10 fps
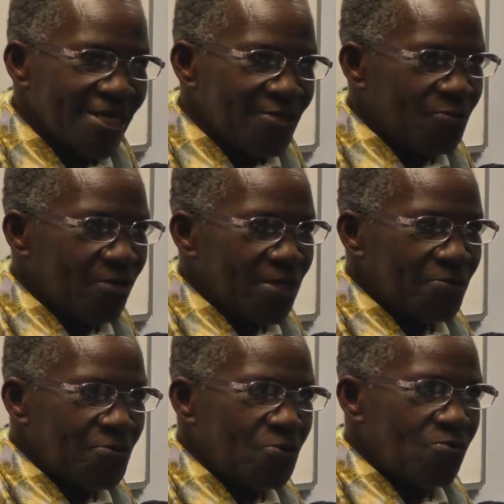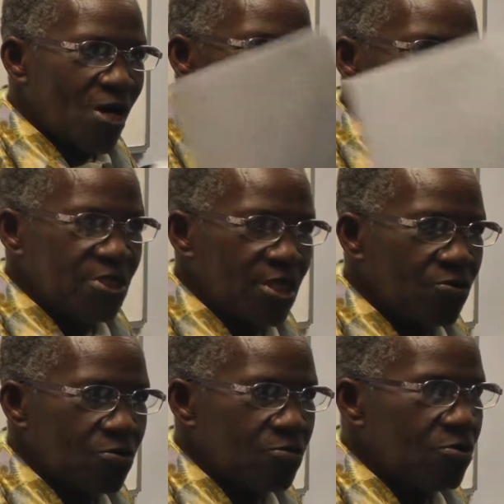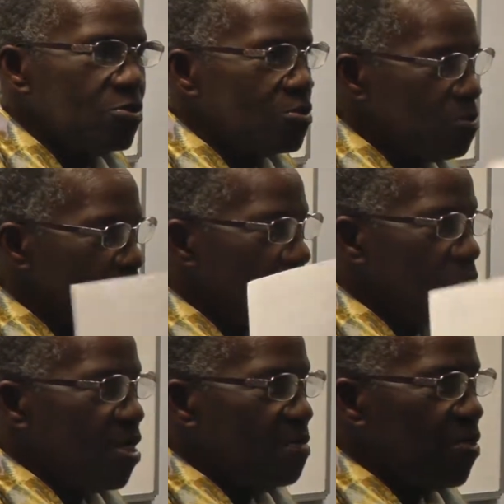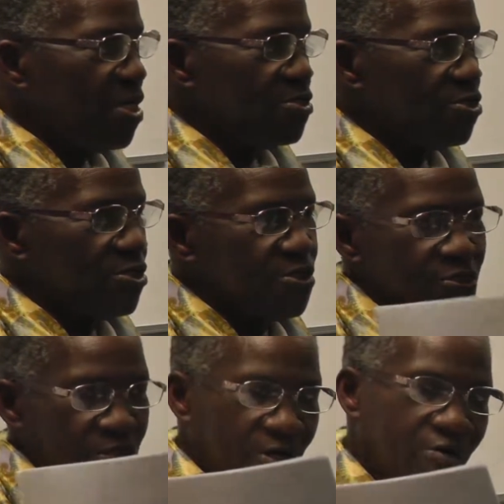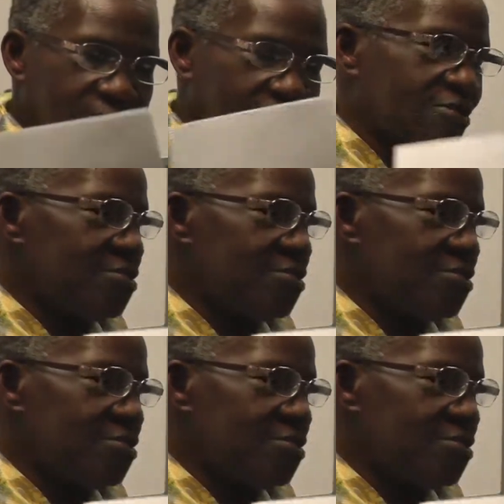so I could go up and down on my pensioner's card.